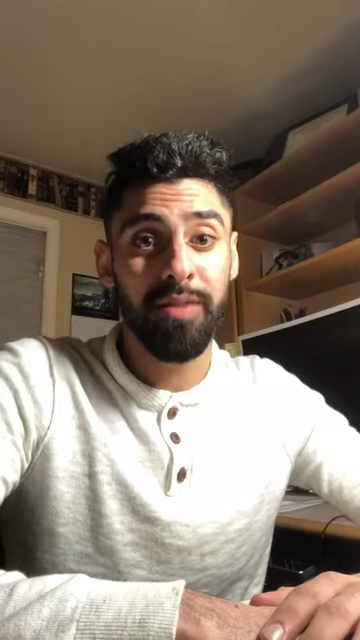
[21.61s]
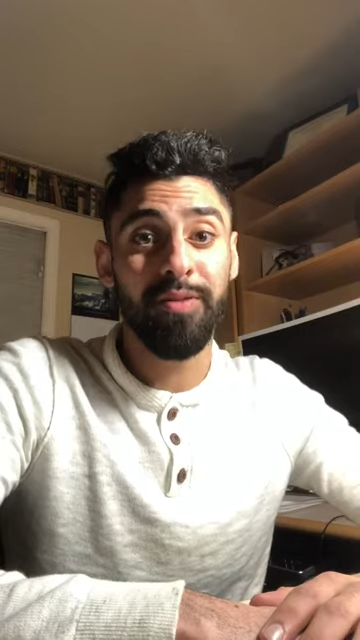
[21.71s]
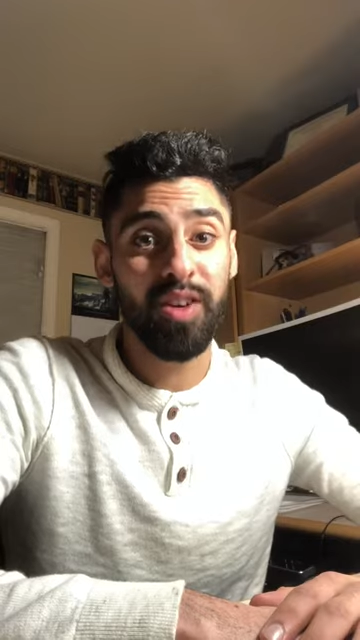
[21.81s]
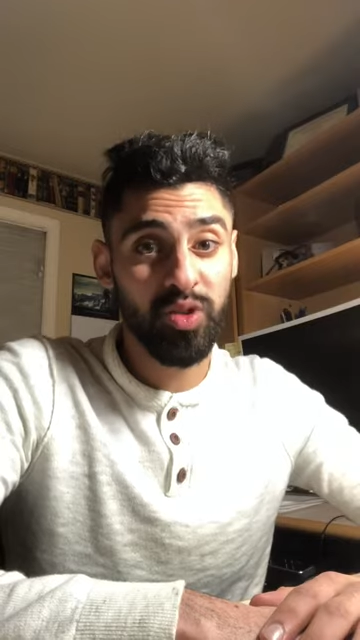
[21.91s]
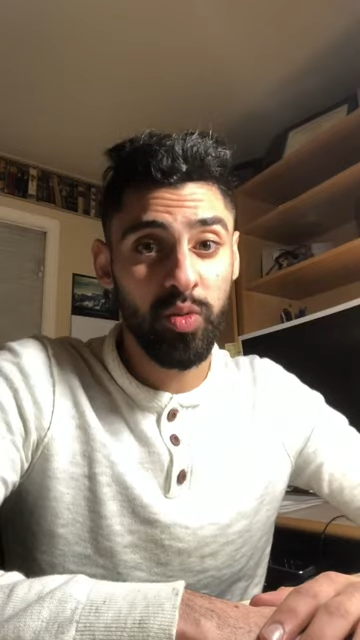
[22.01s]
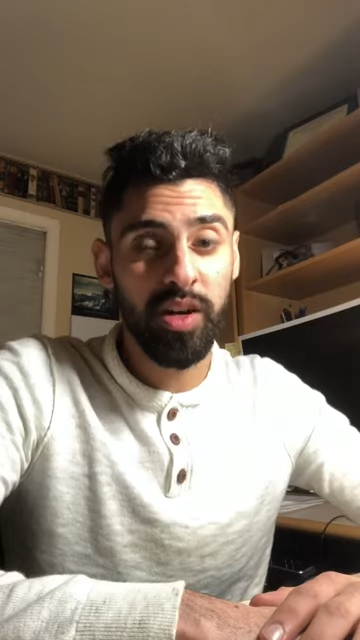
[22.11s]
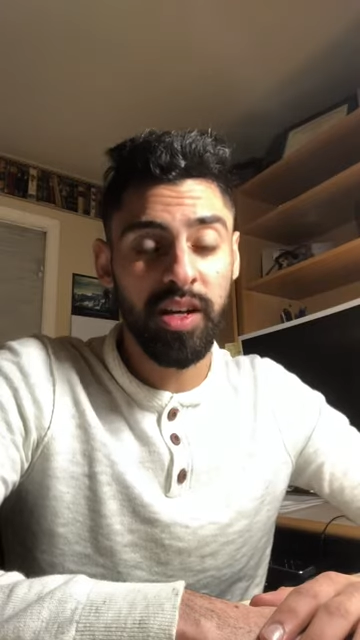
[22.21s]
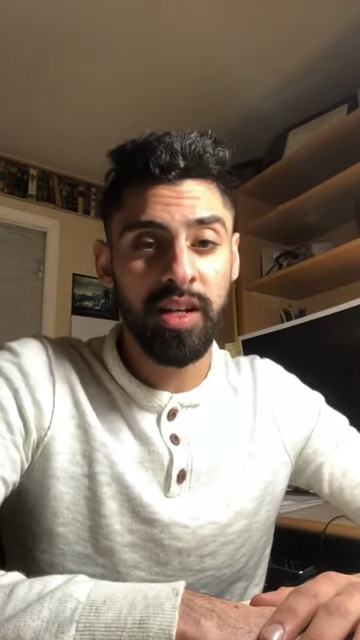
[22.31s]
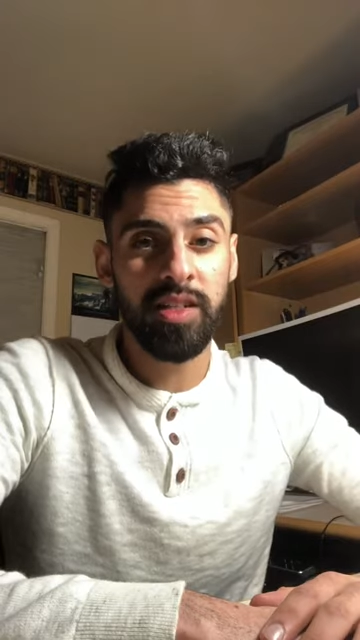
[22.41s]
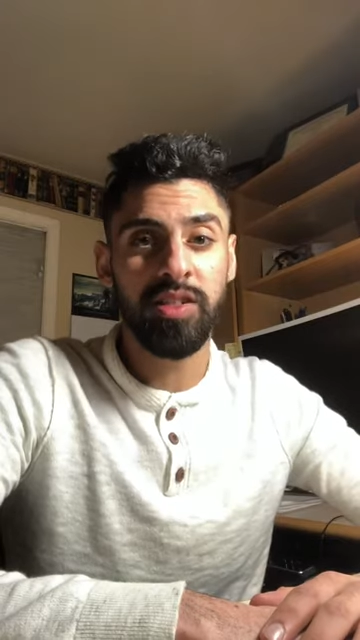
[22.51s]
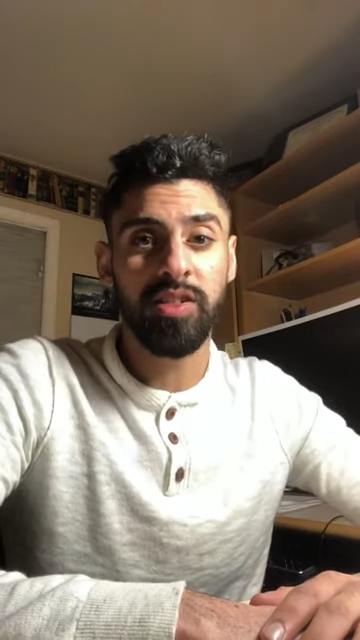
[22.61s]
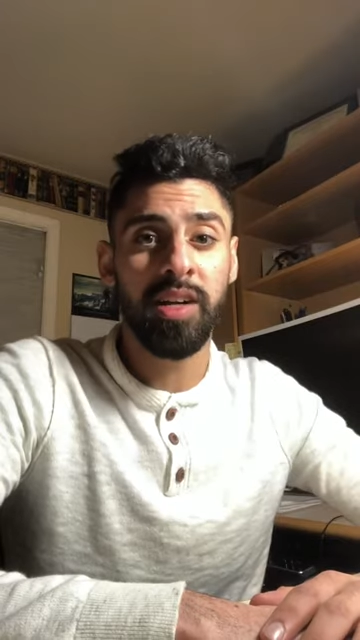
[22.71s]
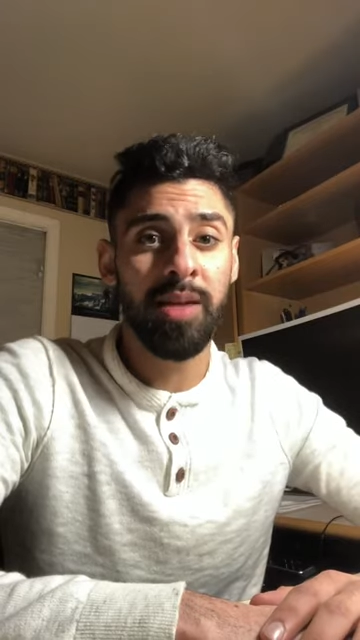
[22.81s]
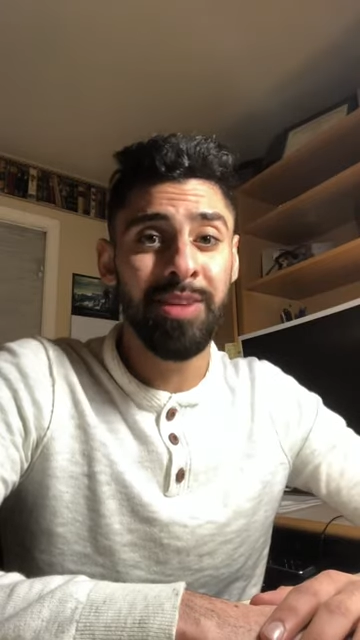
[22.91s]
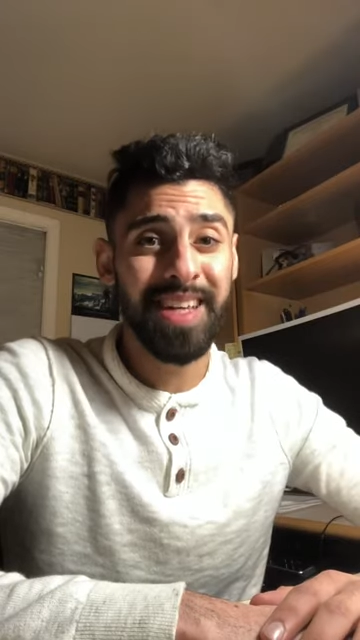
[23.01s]
The first one is
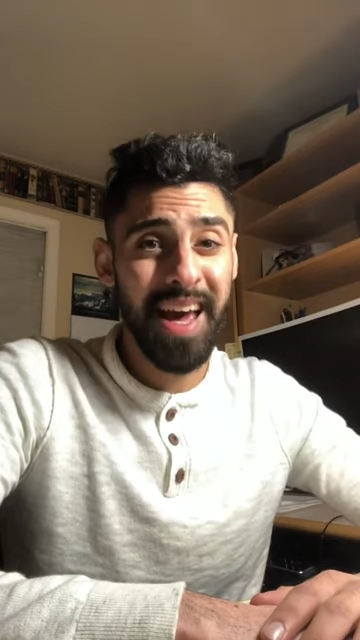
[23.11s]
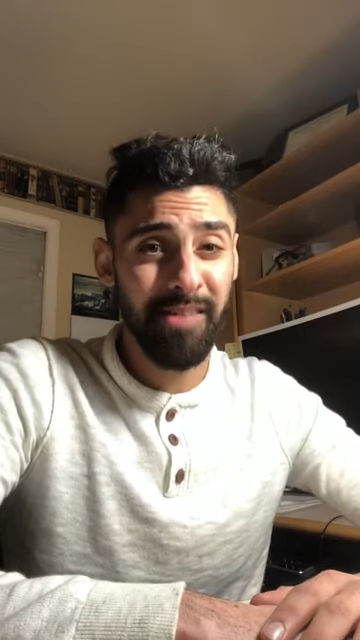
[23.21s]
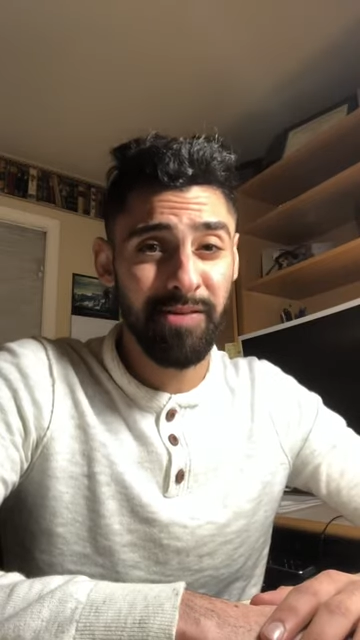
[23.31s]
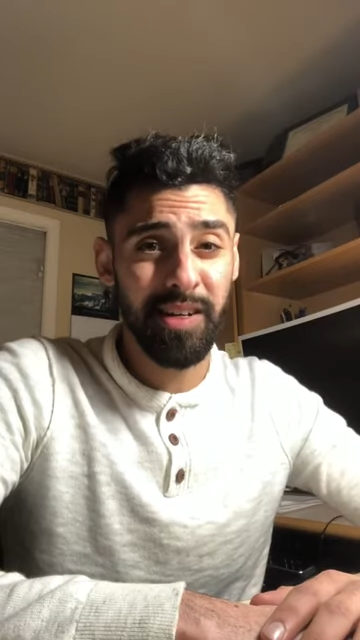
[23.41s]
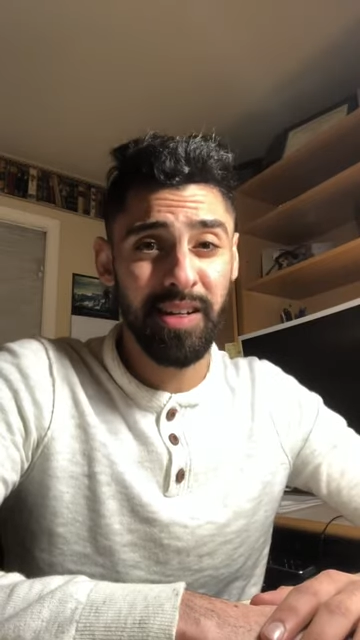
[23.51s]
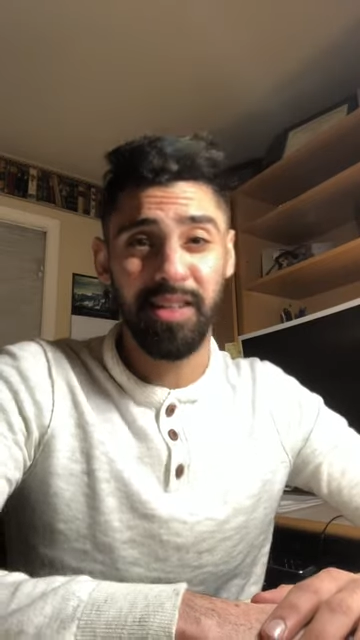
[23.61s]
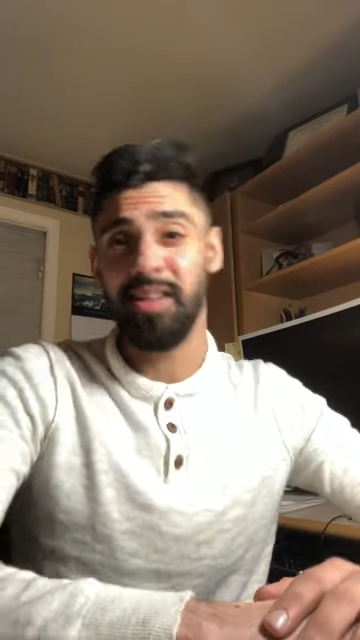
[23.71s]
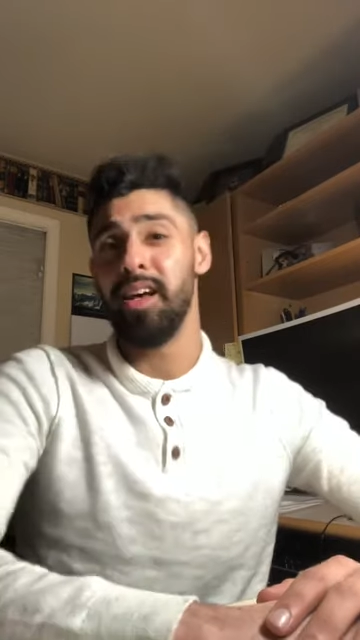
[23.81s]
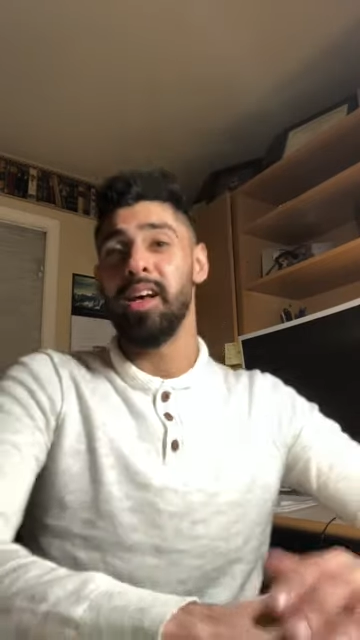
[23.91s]
going to be caffeine.